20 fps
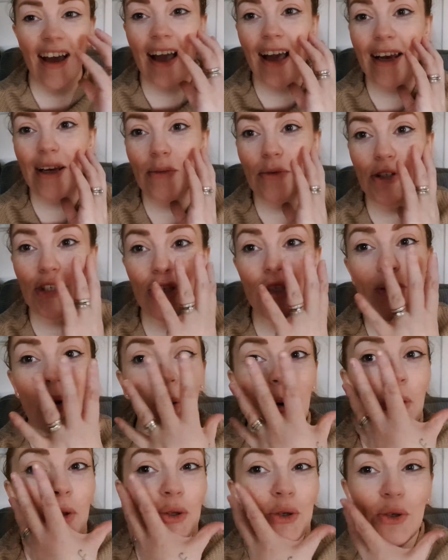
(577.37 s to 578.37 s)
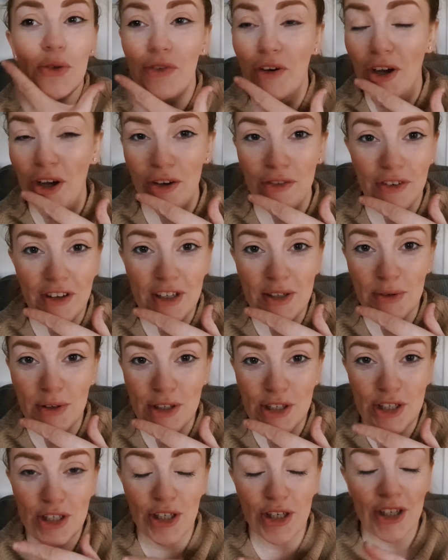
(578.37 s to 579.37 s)
And it was just all over her face when
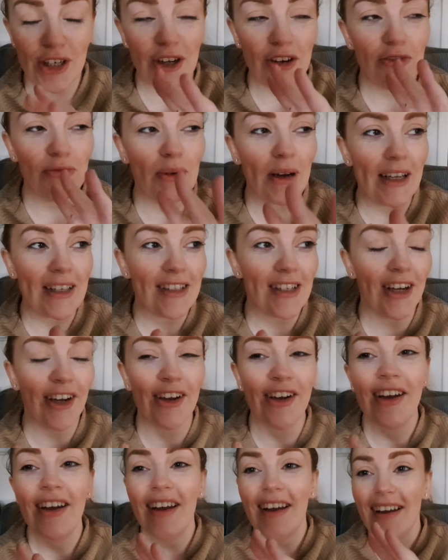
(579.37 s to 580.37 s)
she took it off, bless her.